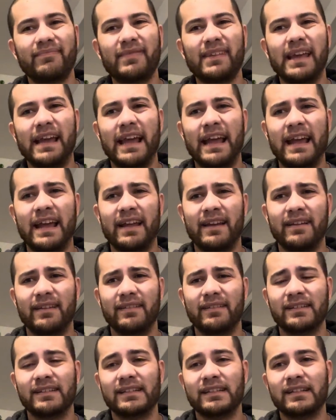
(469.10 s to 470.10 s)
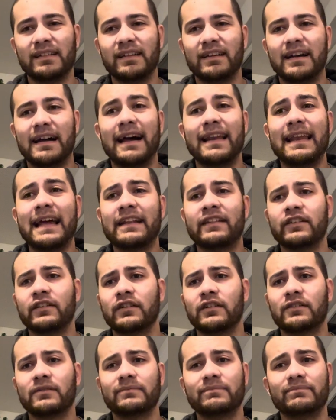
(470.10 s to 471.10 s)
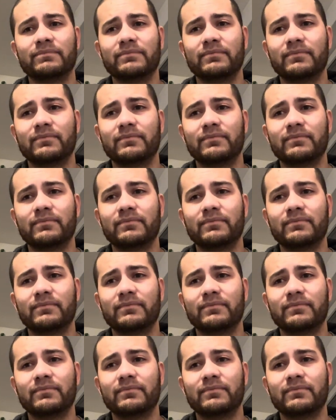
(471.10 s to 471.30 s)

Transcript: And I like the